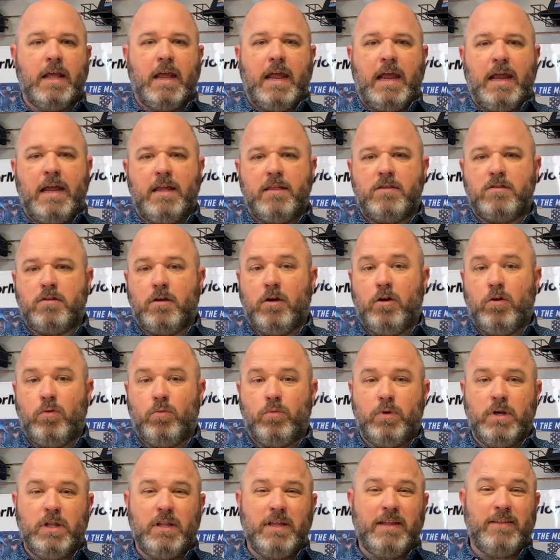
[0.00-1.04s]
And so
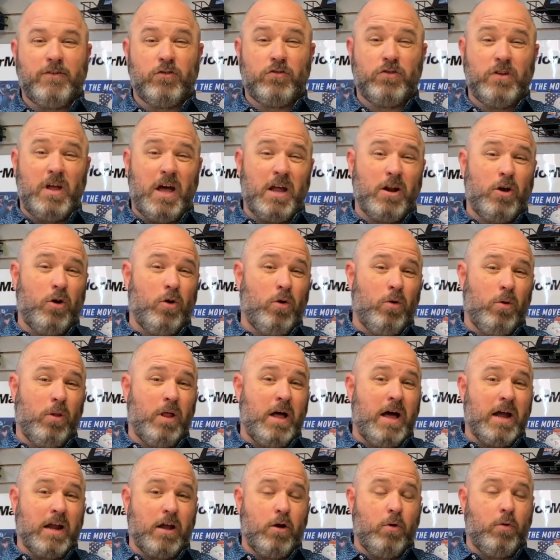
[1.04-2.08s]
really there's not a whole
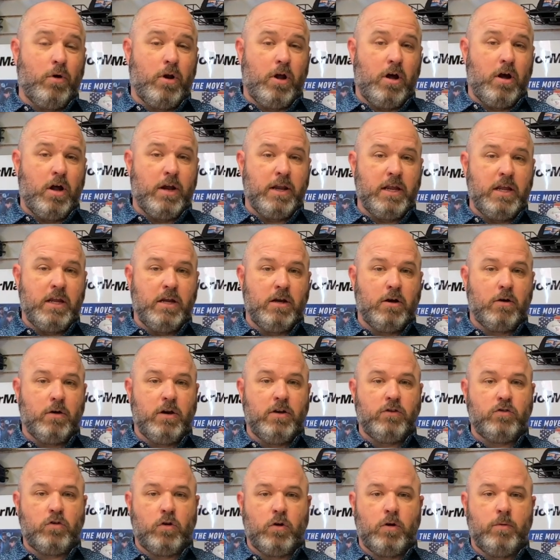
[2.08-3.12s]
lot going on here
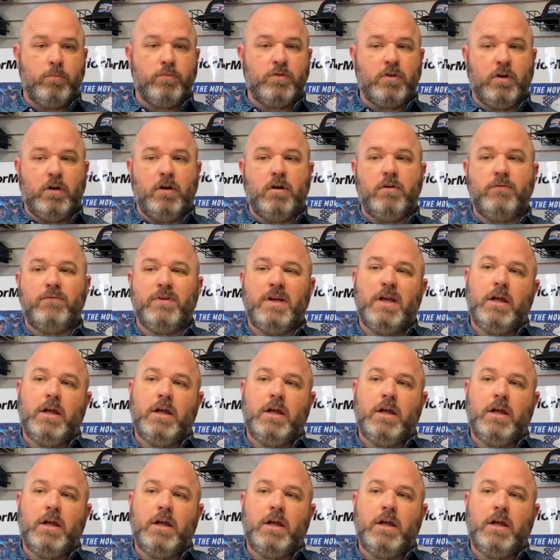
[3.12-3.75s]
in terms of